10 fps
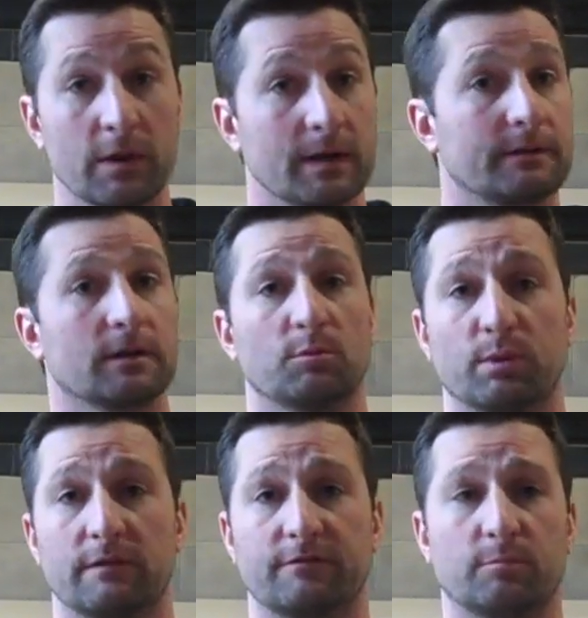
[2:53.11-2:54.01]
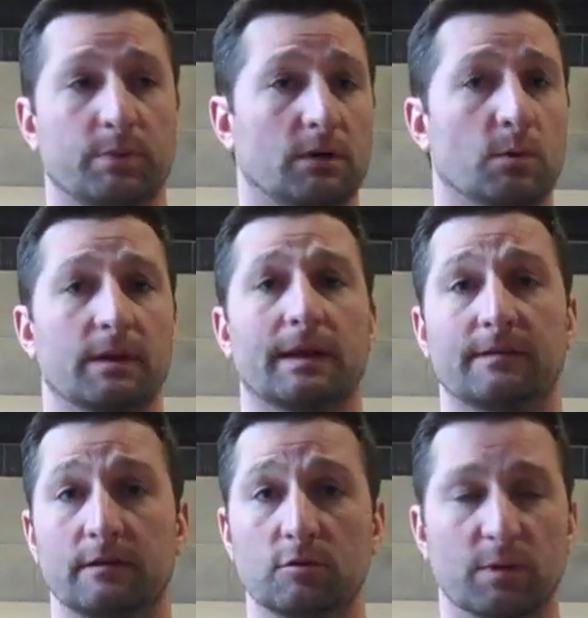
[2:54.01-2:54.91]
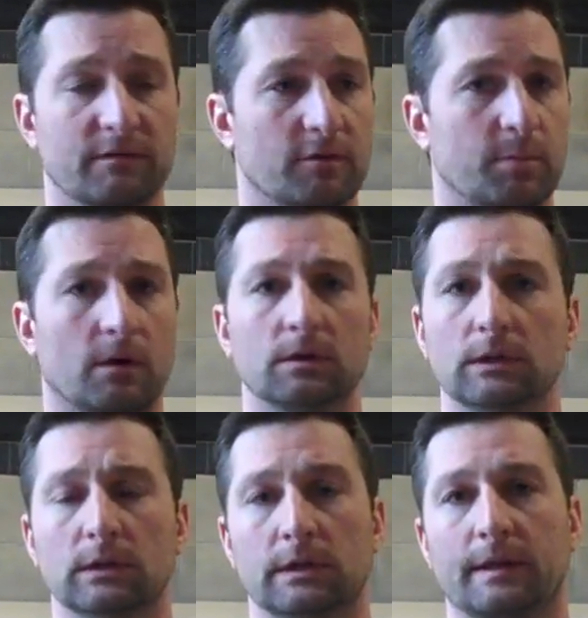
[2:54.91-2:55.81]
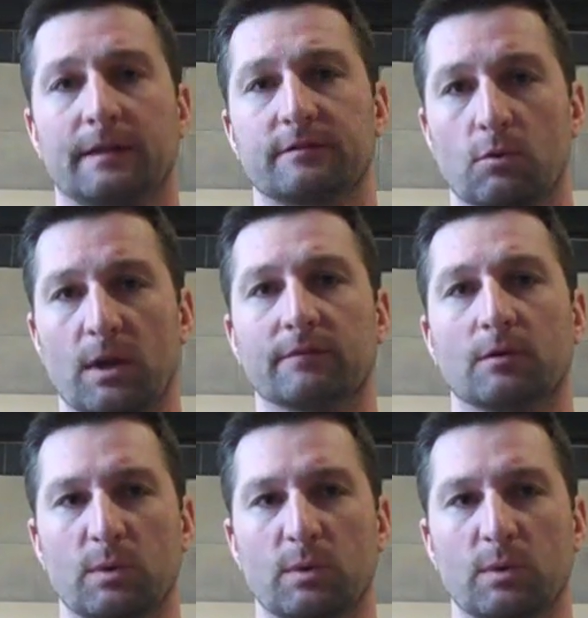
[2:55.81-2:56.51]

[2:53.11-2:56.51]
Whether or not they're going to play football, whether or not they do play football, you know, that's irrelevant.